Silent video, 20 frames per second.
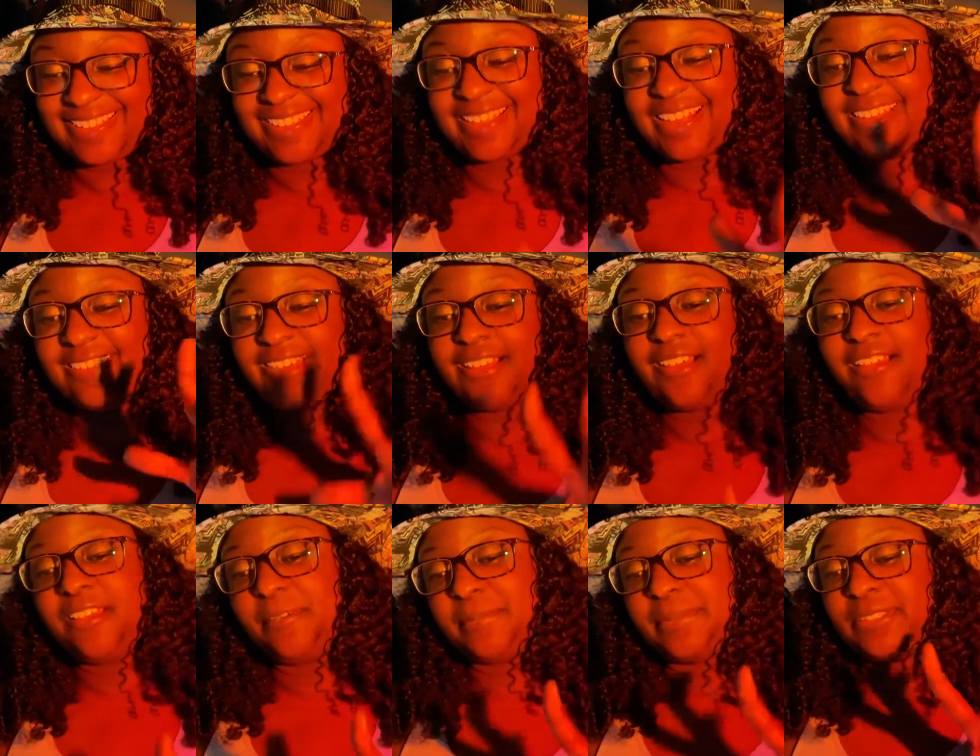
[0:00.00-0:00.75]
That's
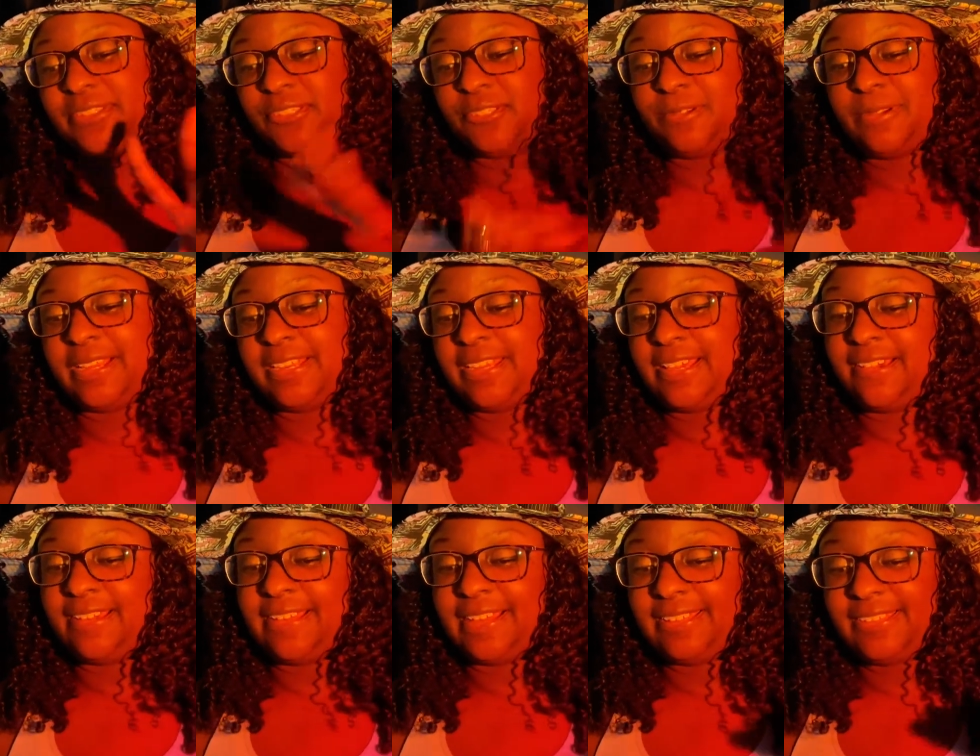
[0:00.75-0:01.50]
all I'm gonna do right
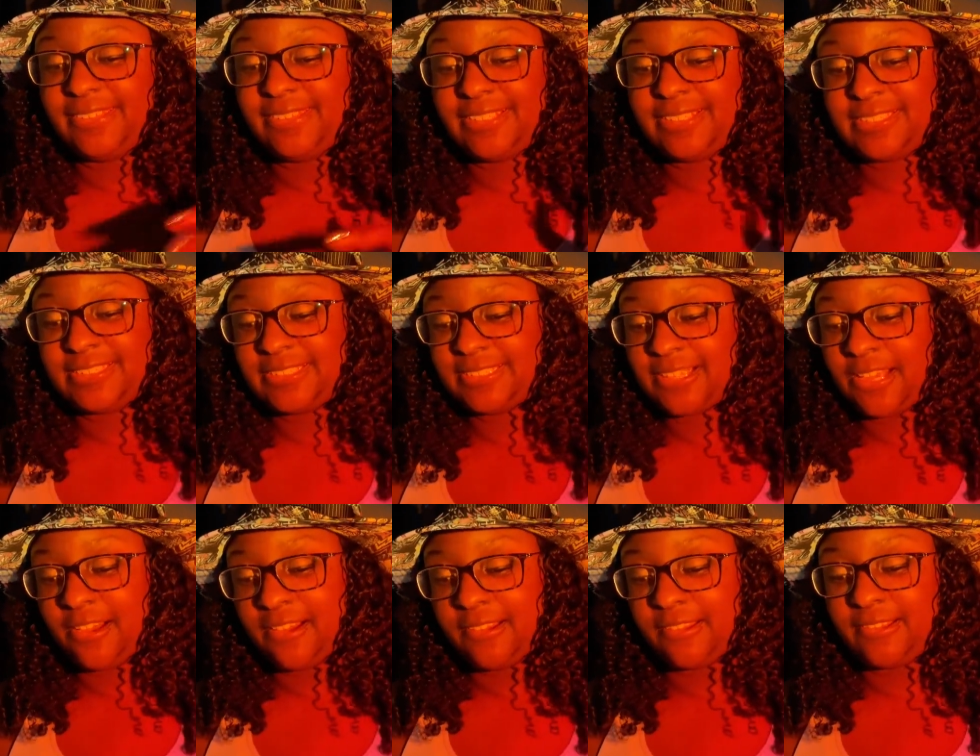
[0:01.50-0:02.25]
now. That's the
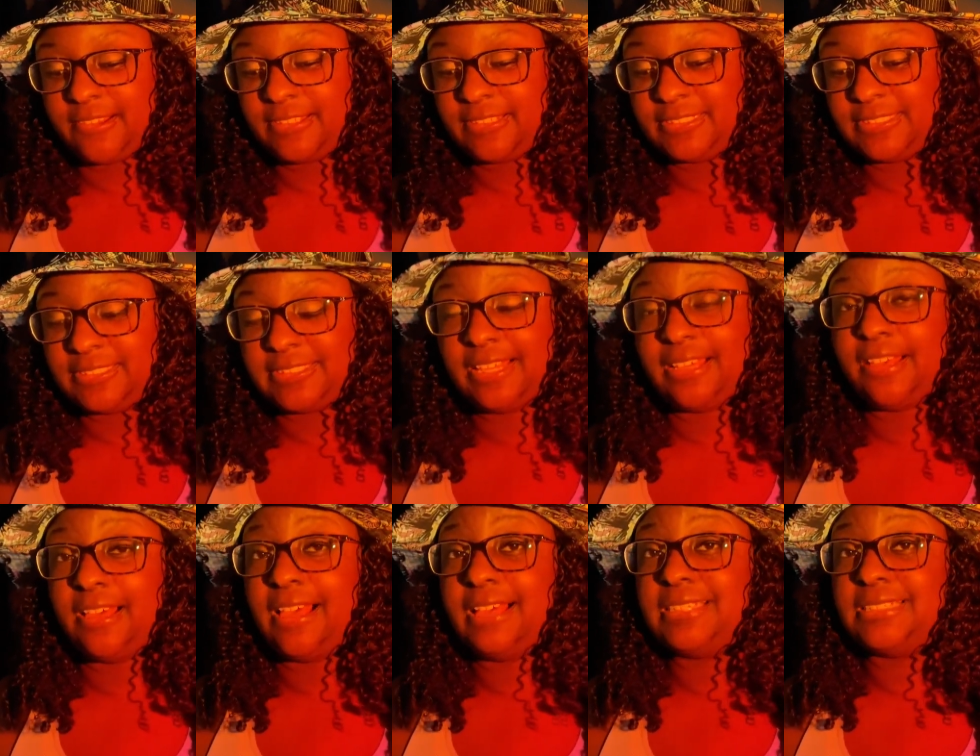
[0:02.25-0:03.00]
starters
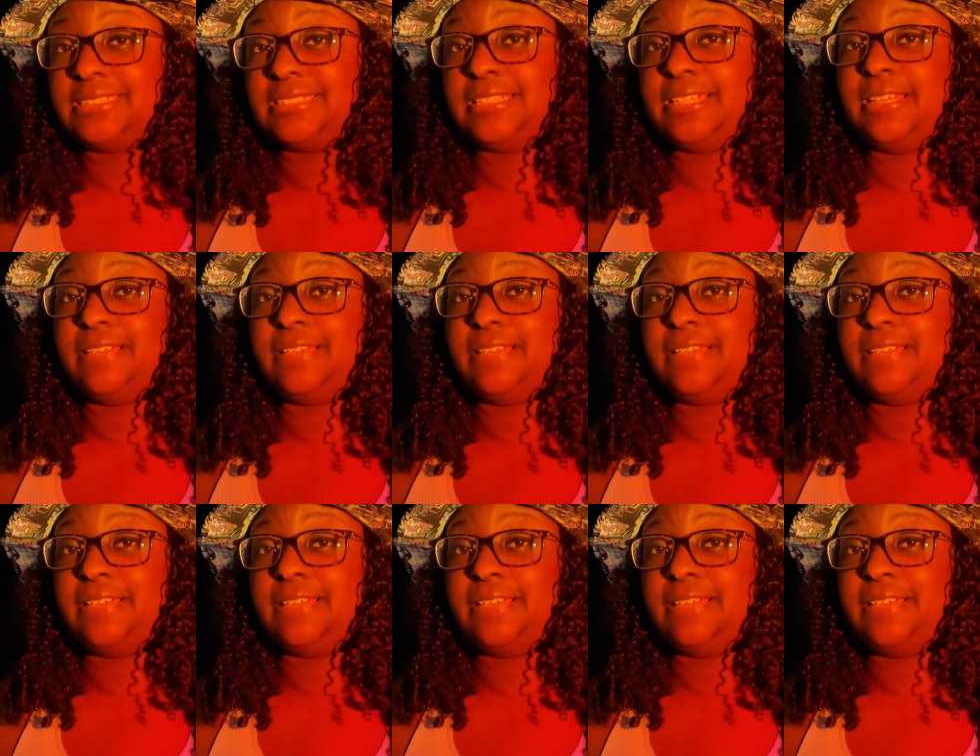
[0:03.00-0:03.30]
that I see.